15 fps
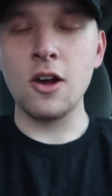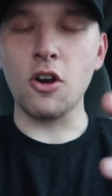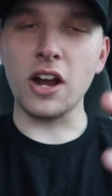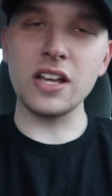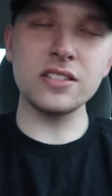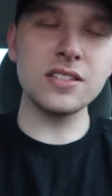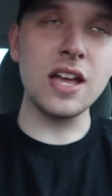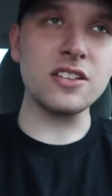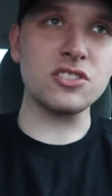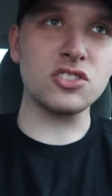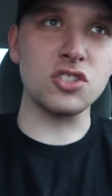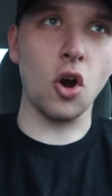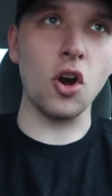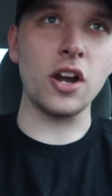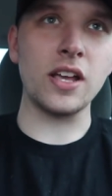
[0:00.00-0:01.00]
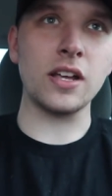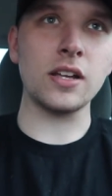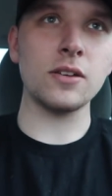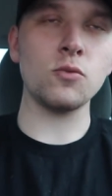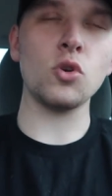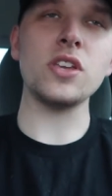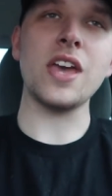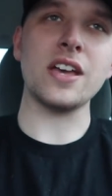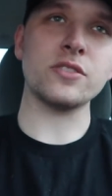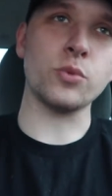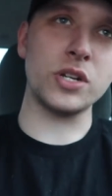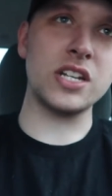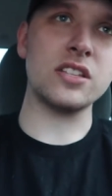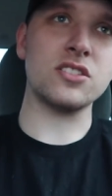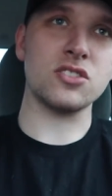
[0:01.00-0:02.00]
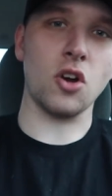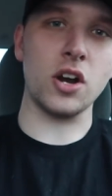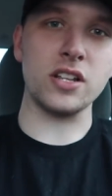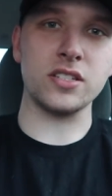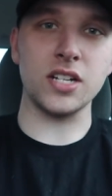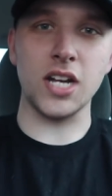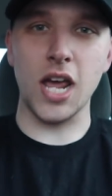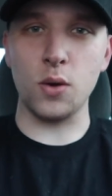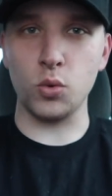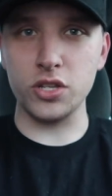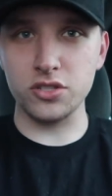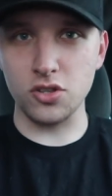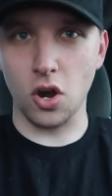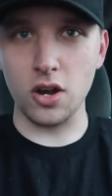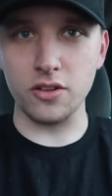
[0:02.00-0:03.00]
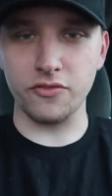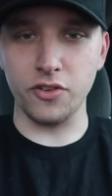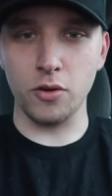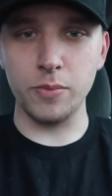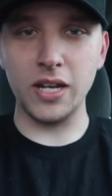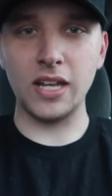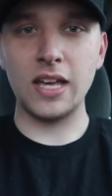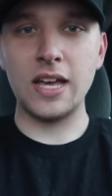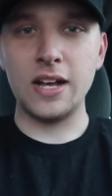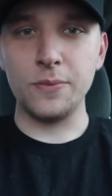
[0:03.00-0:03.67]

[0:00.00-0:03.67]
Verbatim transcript: Or I guess not starting. Well, yes, we did start it today. We started filming